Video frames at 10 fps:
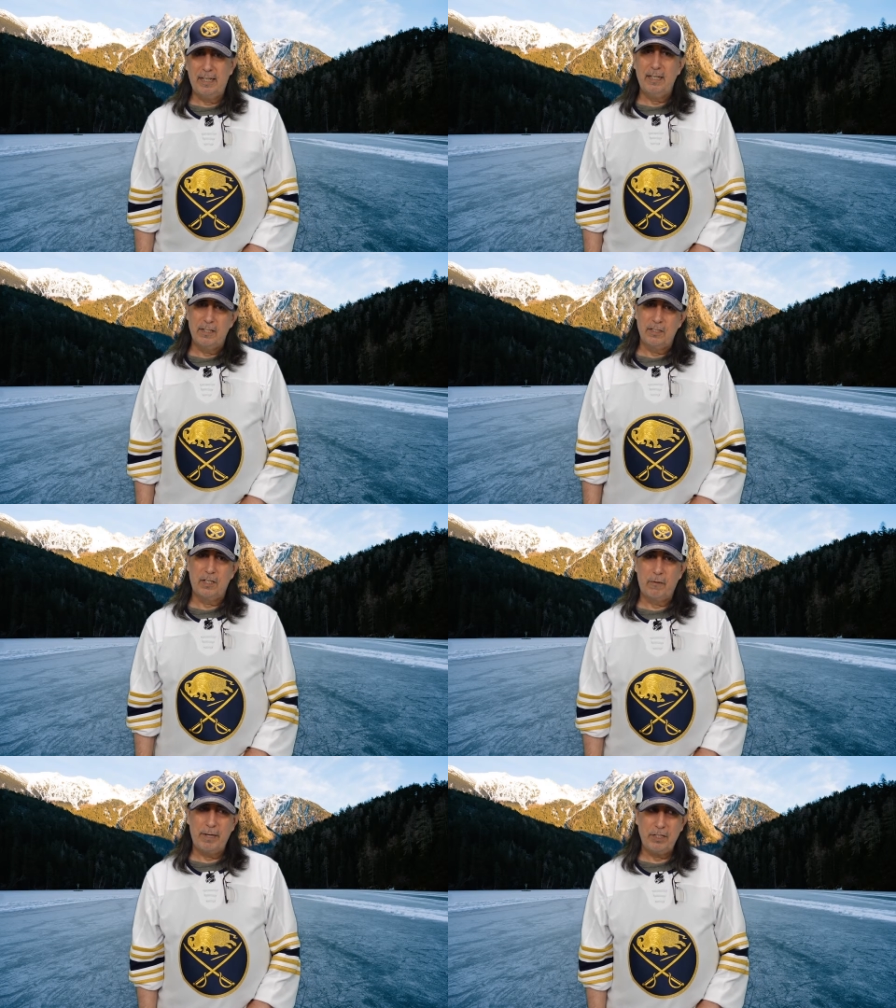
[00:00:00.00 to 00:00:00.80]

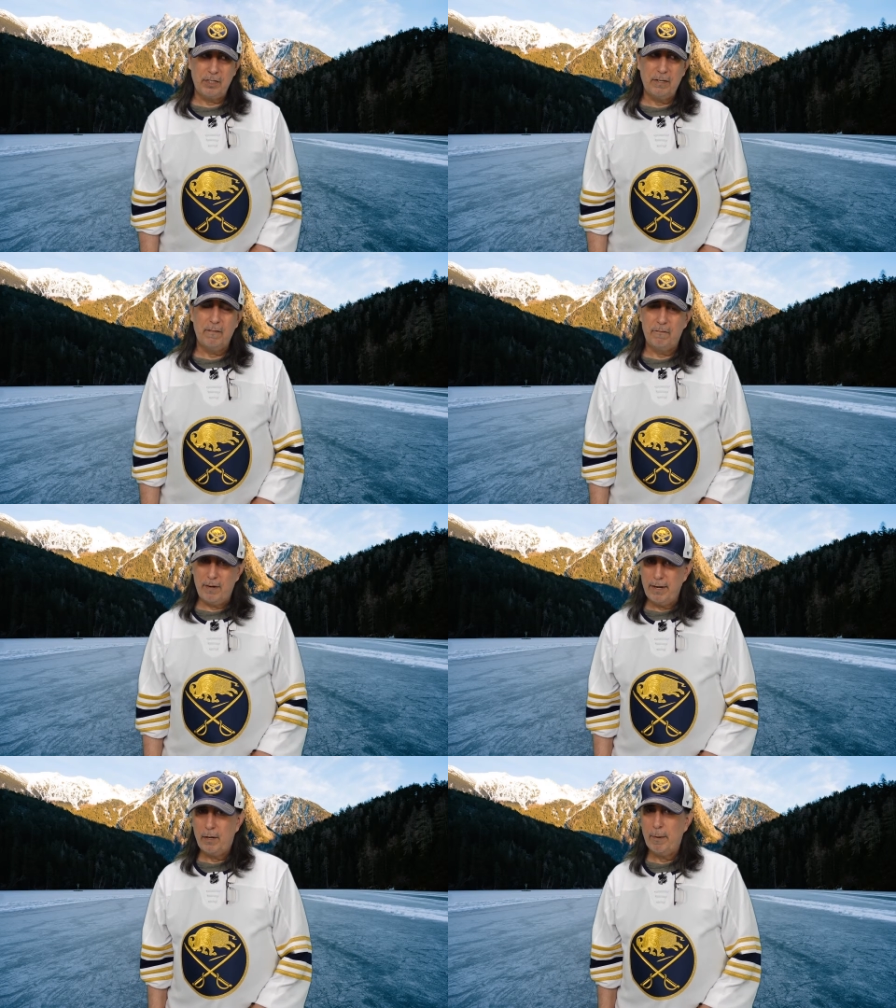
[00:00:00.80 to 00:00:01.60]
inconsideration
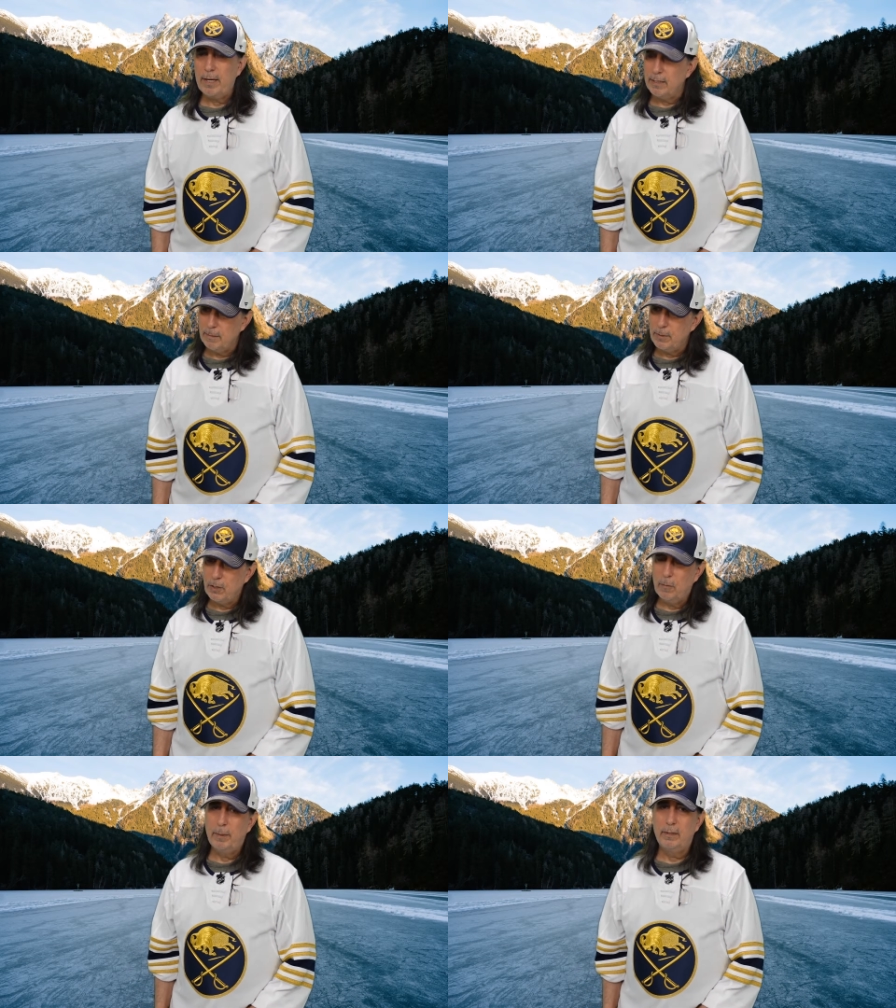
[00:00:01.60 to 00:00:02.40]
very quick because I'm
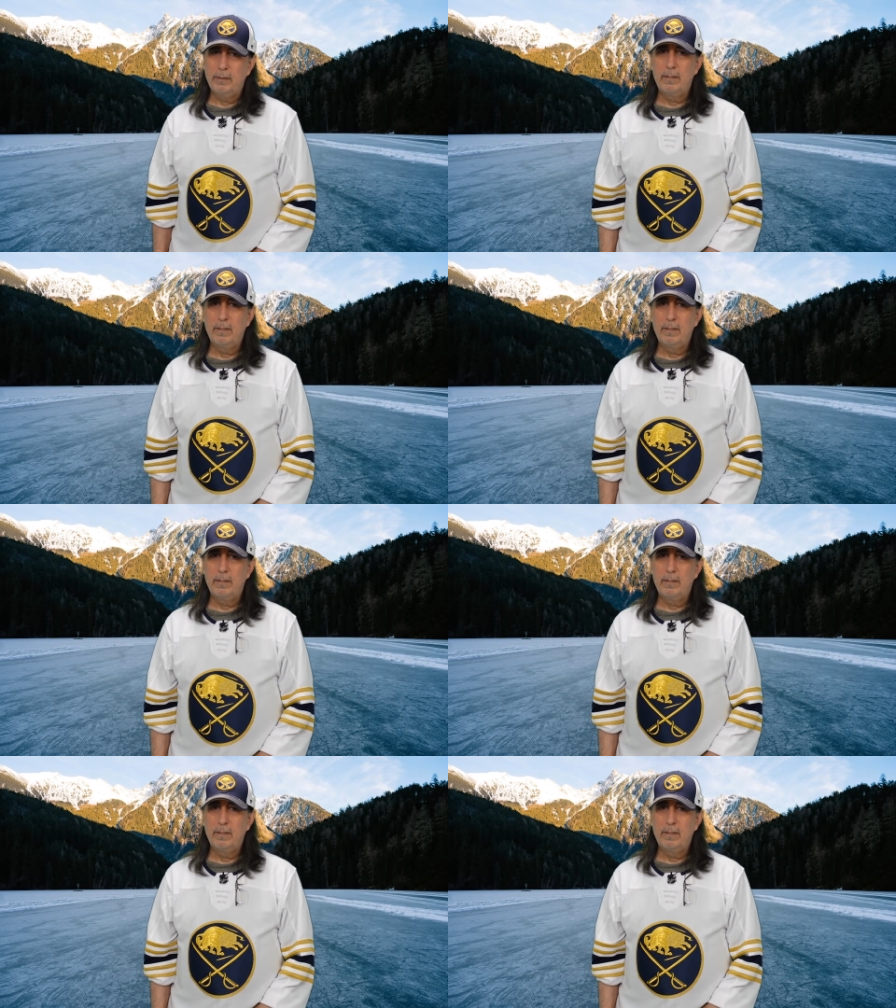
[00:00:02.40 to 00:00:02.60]
sober.